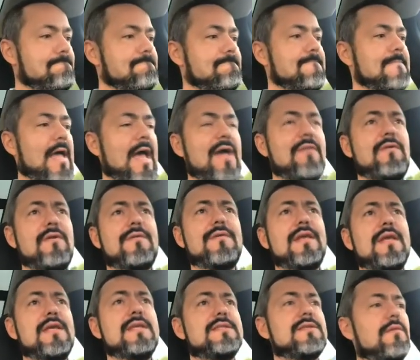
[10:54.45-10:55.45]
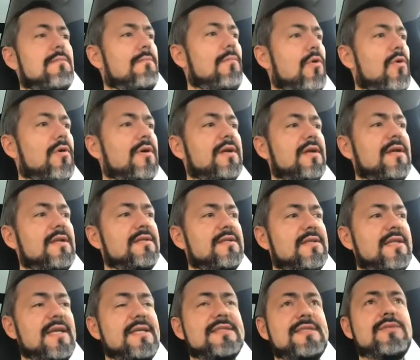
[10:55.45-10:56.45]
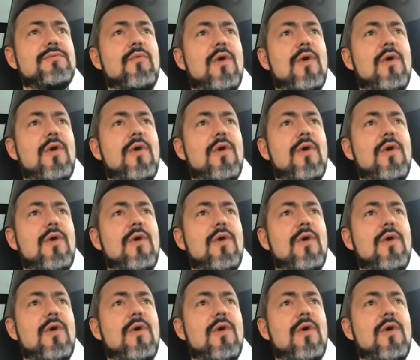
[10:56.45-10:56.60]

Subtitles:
everything is on board. This